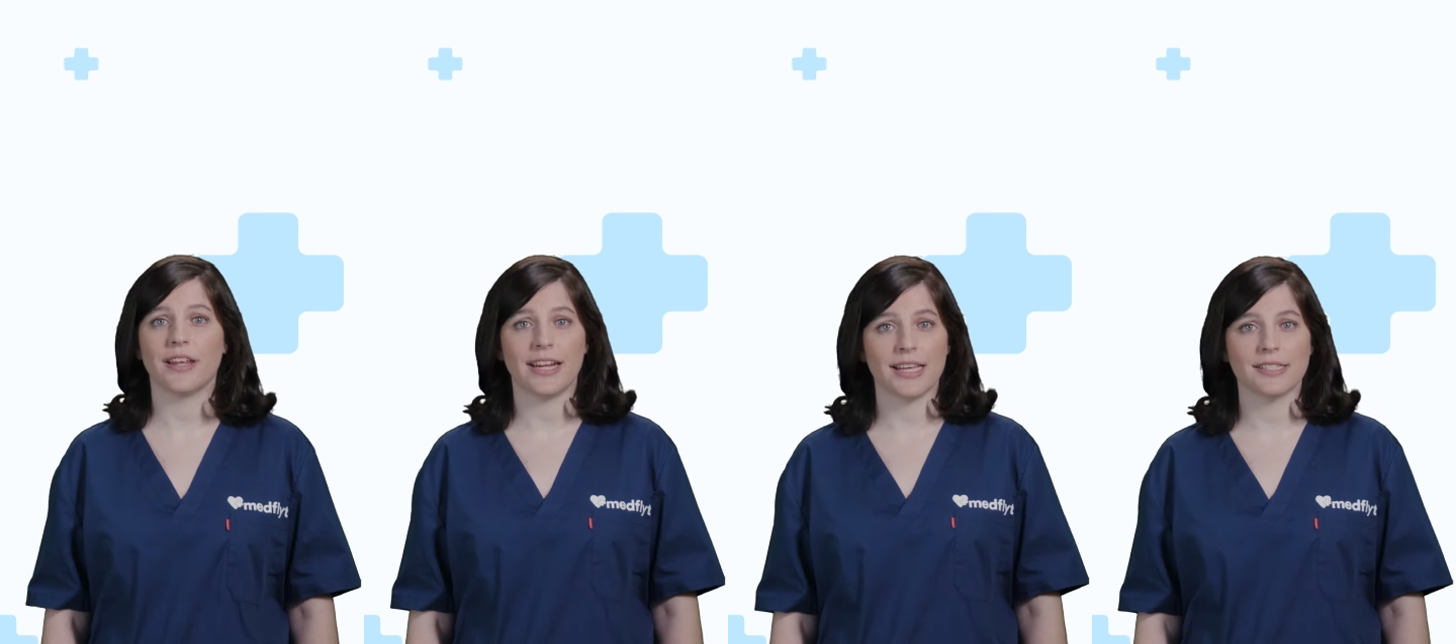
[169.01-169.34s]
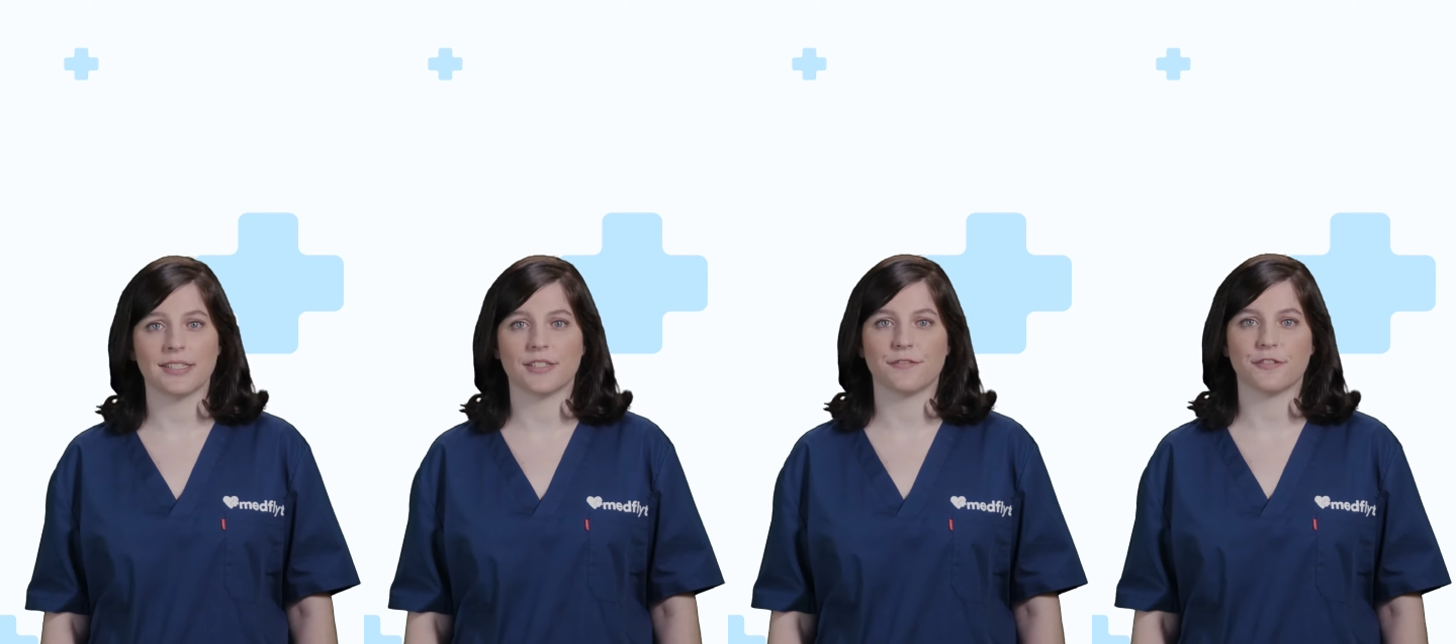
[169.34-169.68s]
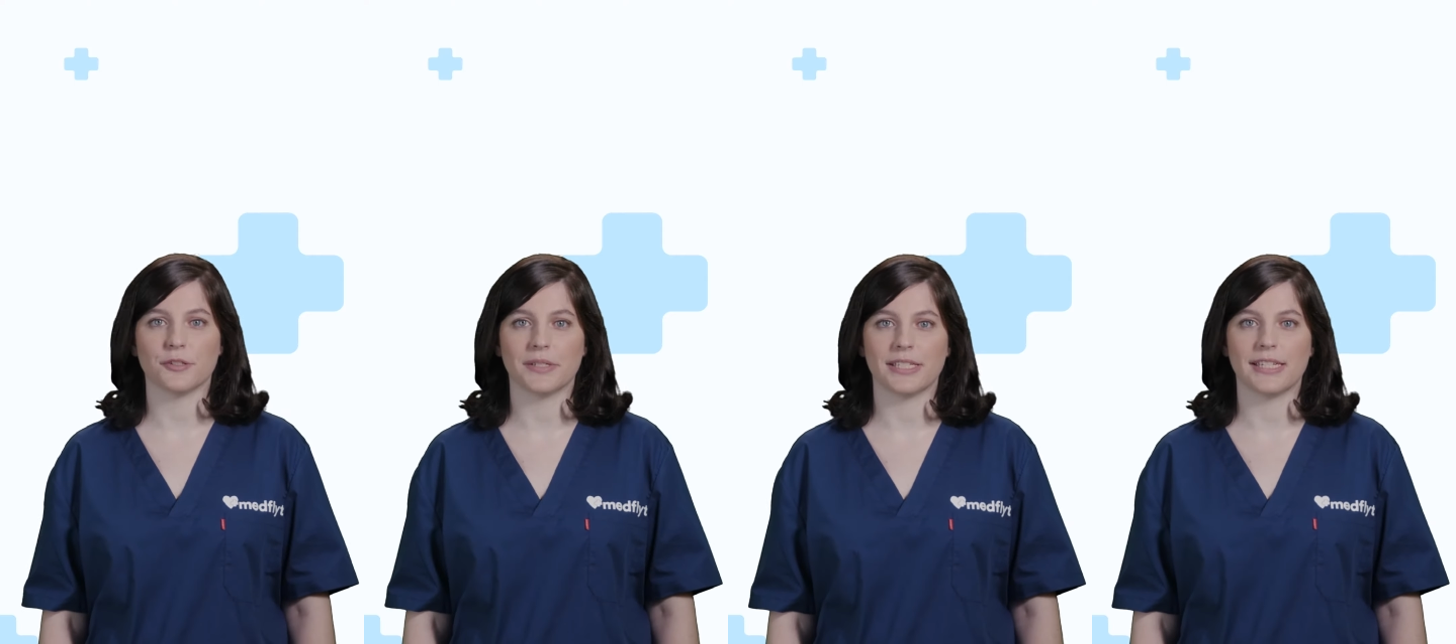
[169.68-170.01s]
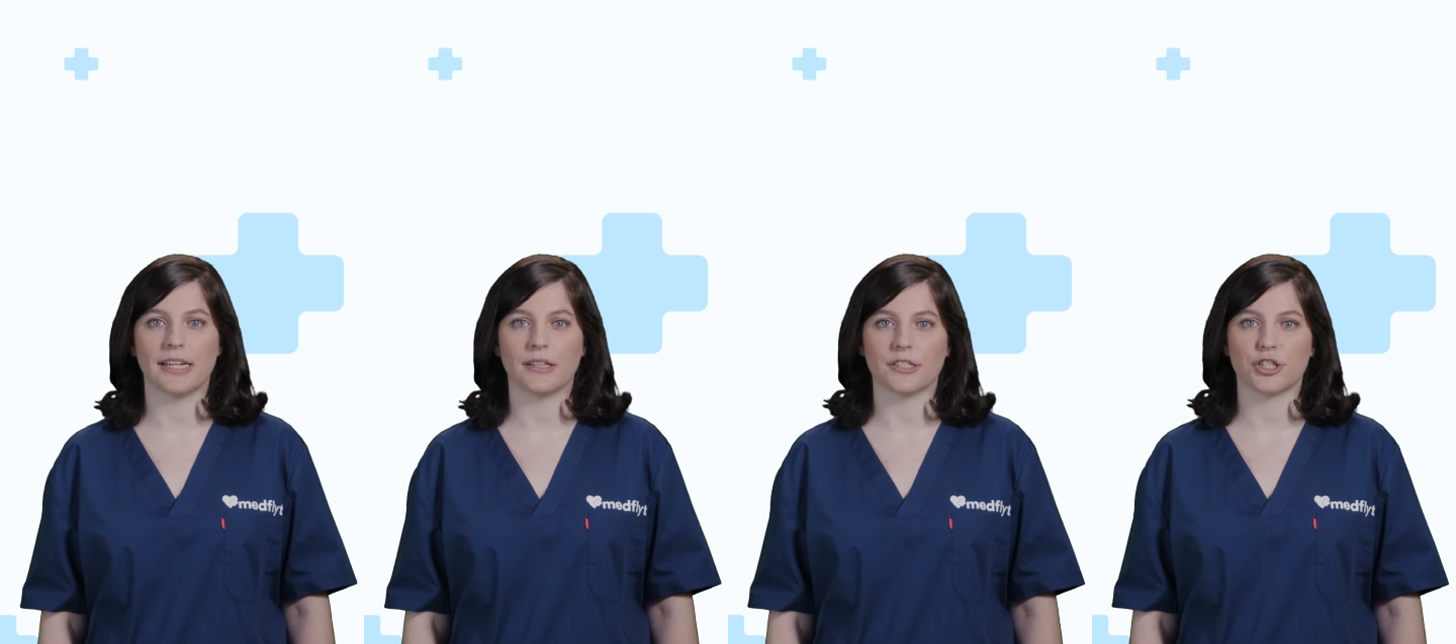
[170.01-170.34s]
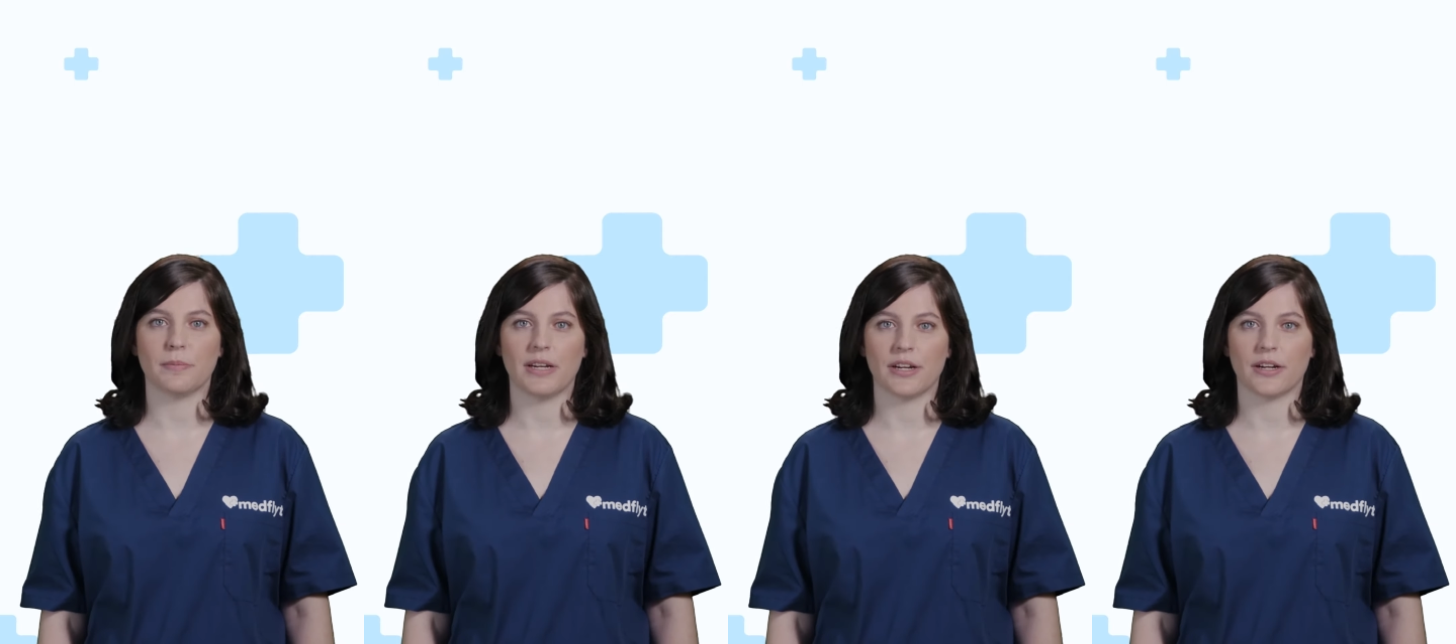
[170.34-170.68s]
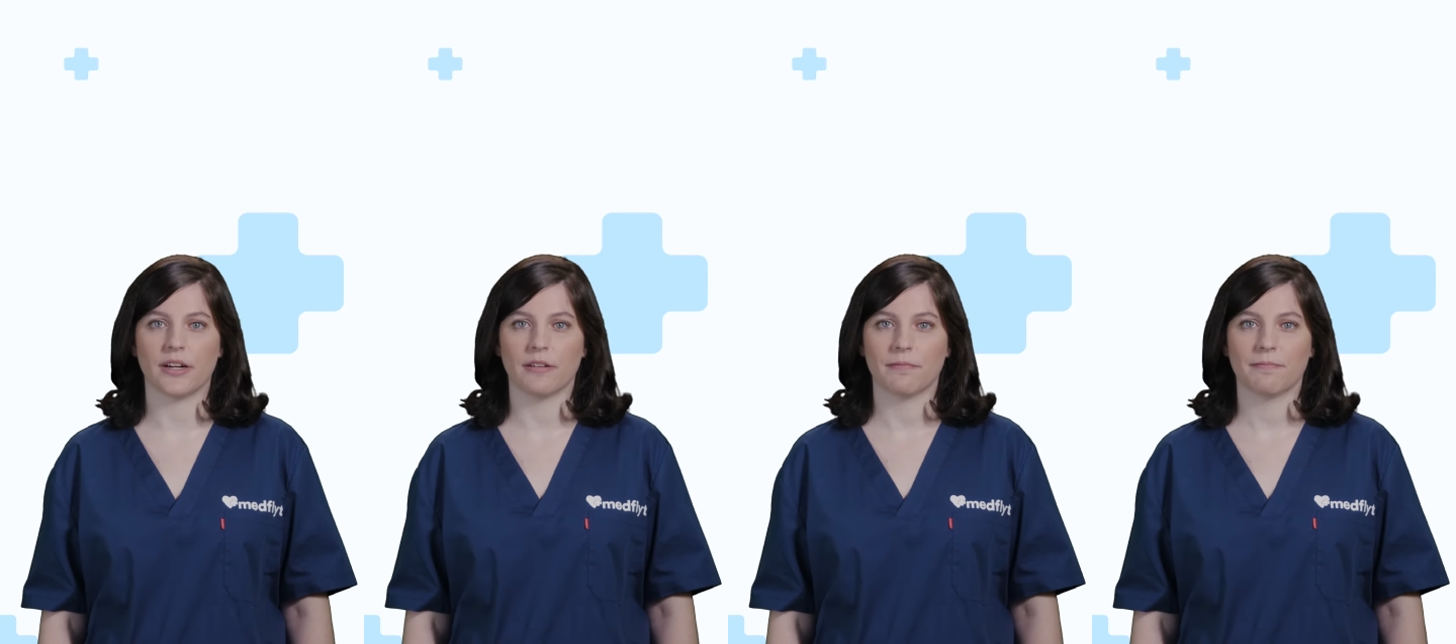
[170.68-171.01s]
that isn't a fluent English
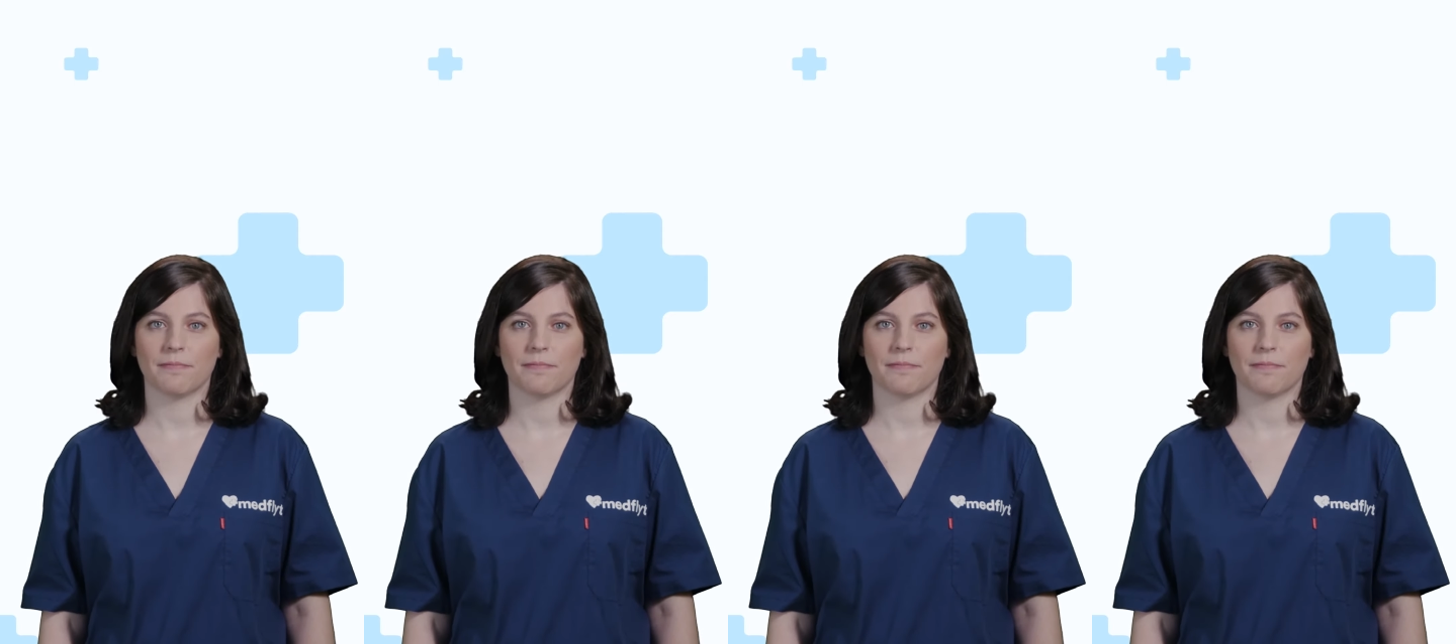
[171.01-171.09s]
speaker.